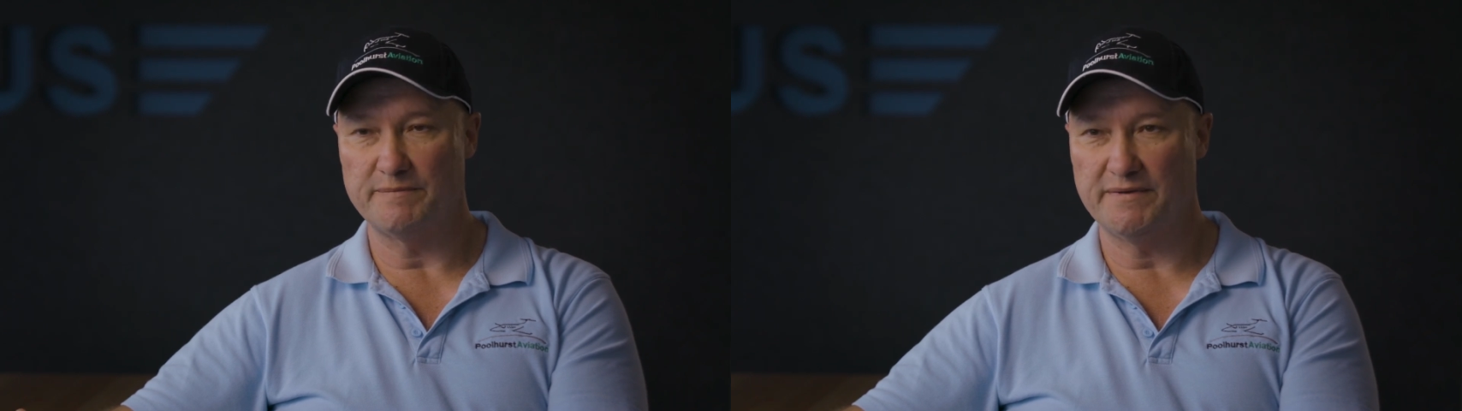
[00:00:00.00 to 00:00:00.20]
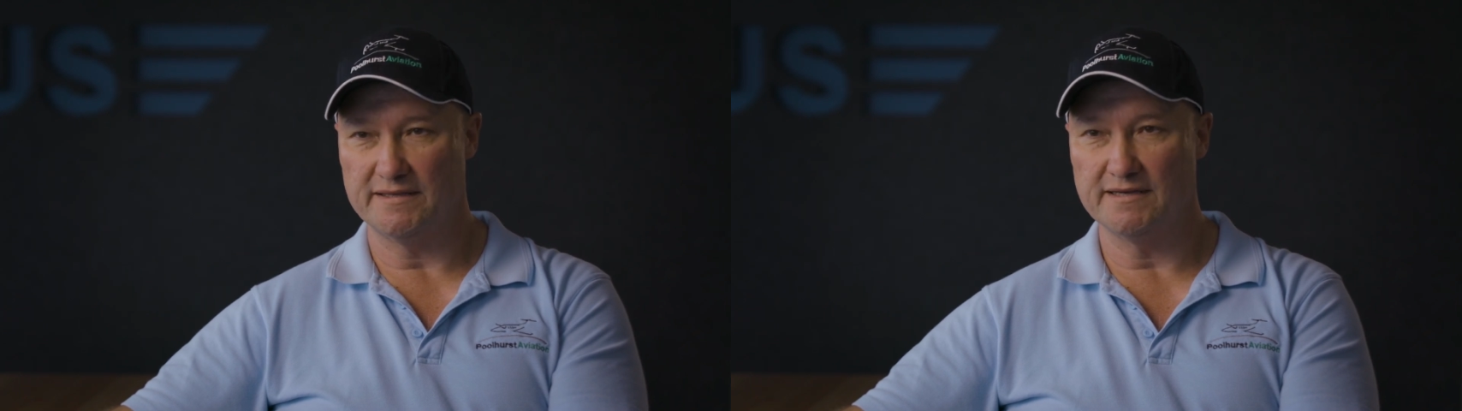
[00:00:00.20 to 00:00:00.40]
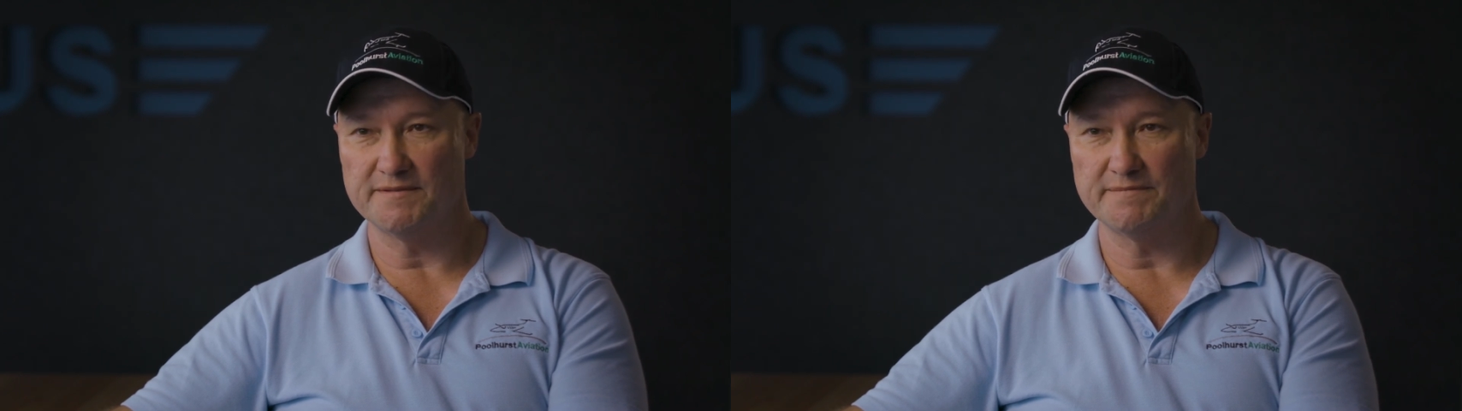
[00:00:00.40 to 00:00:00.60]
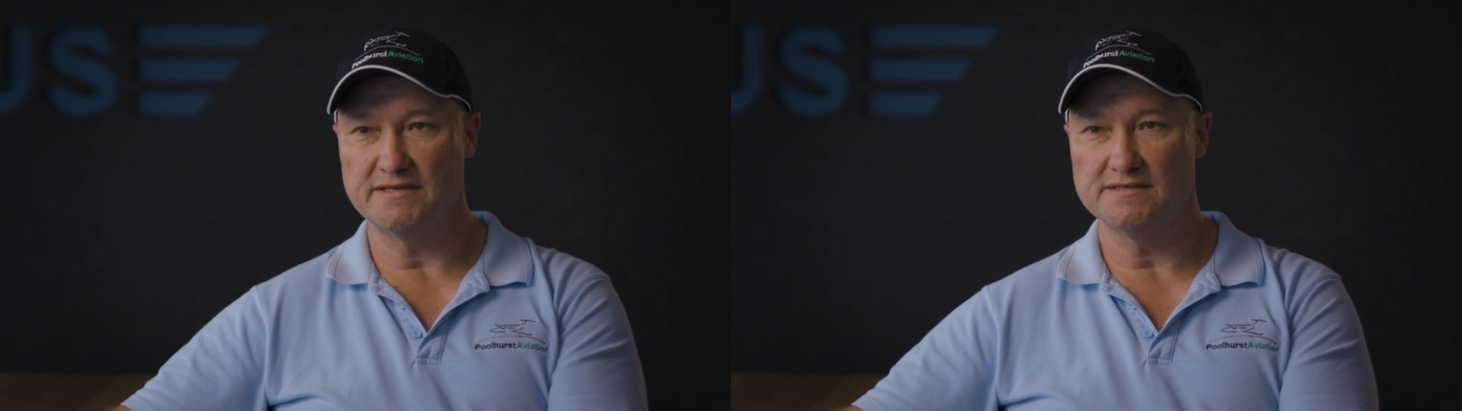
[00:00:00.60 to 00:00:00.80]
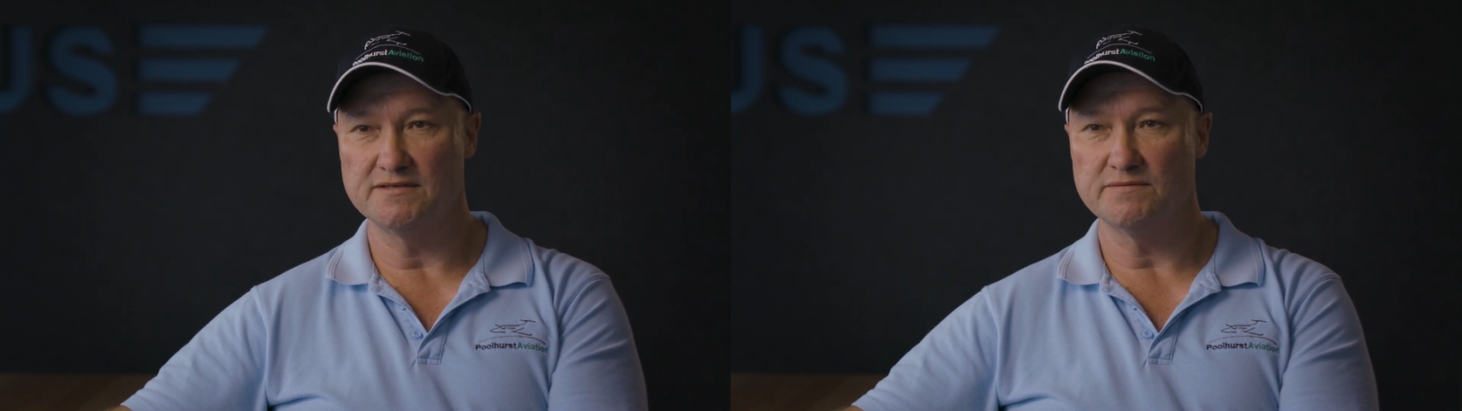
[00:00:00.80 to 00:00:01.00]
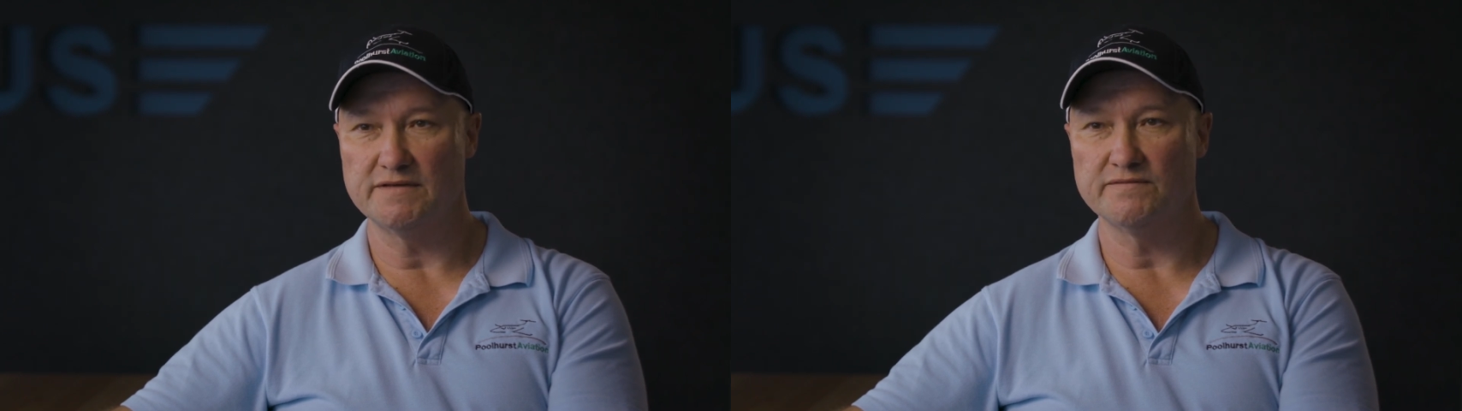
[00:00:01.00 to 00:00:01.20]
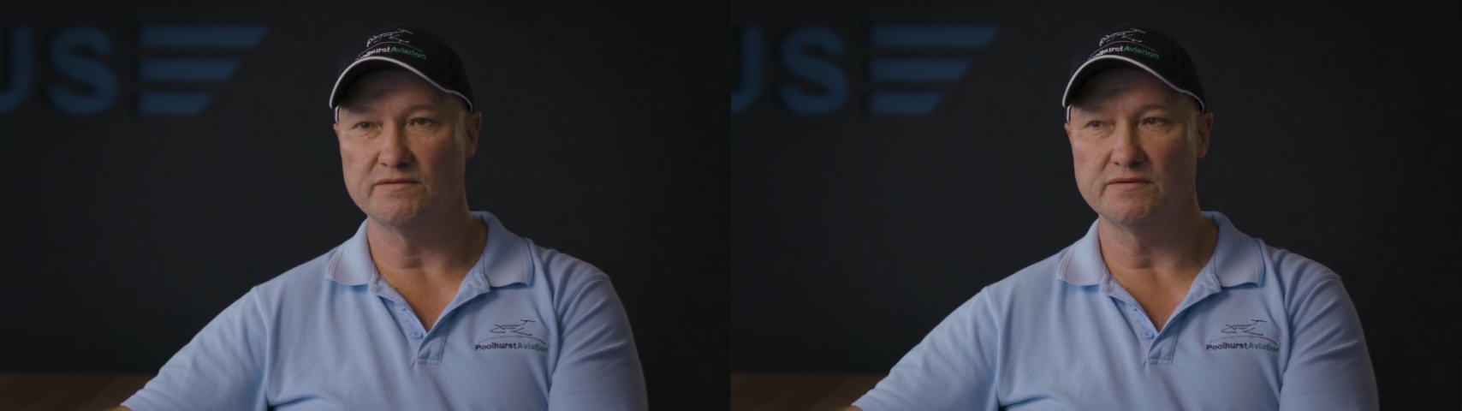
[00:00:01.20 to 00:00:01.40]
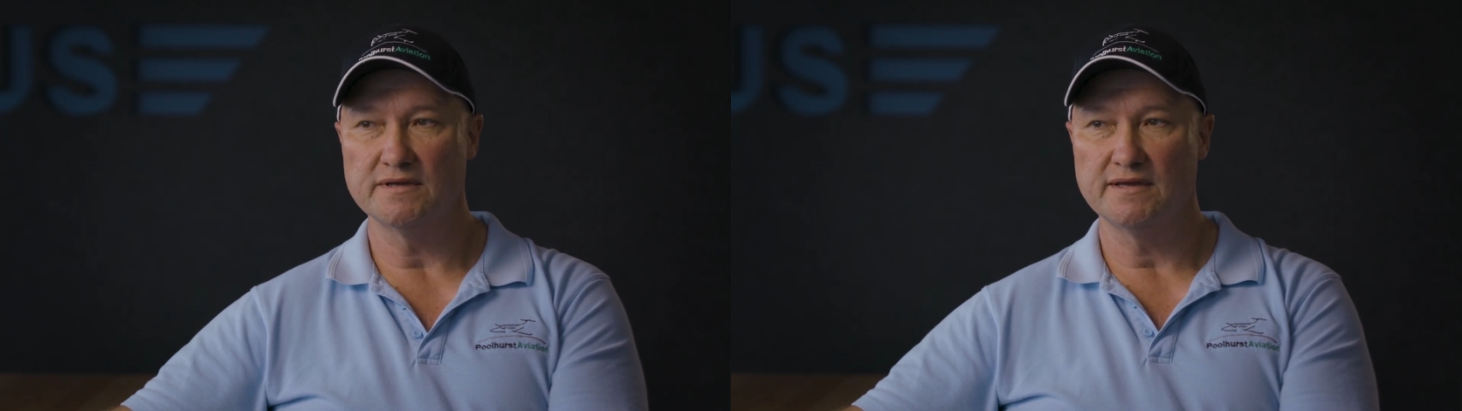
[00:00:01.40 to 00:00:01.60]
picked up the
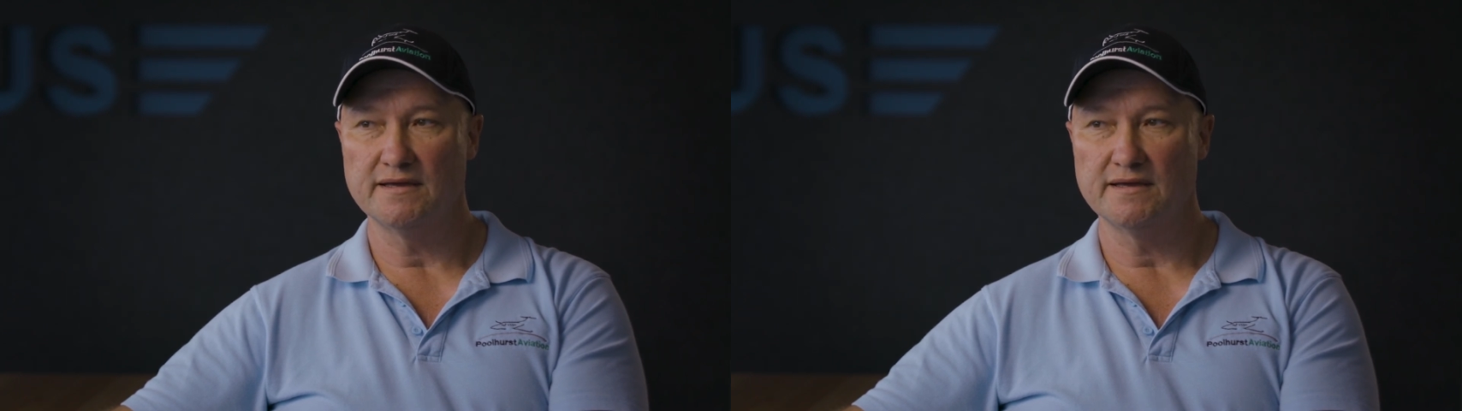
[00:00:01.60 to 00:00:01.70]
PC-24,